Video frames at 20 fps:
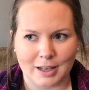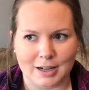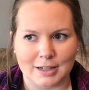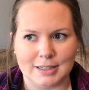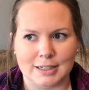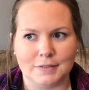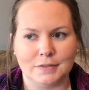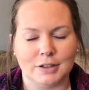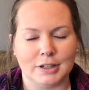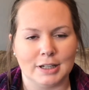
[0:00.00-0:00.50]
I
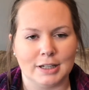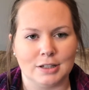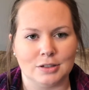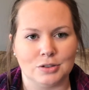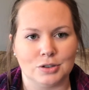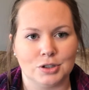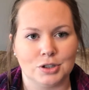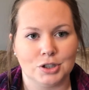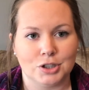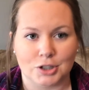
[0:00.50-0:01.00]
definitely
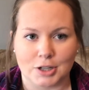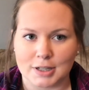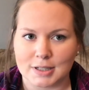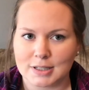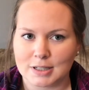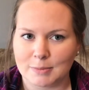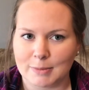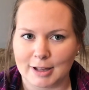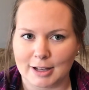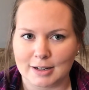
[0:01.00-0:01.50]
get
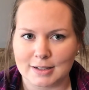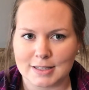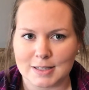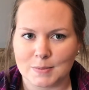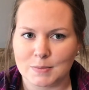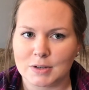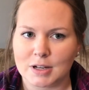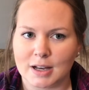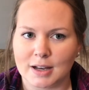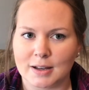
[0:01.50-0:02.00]
stressed about it
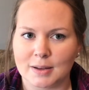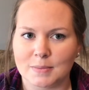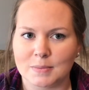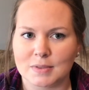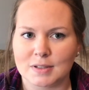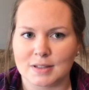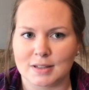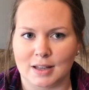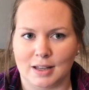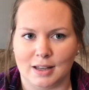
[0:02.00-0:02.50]

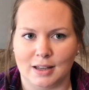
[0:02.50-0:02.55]
sometimes,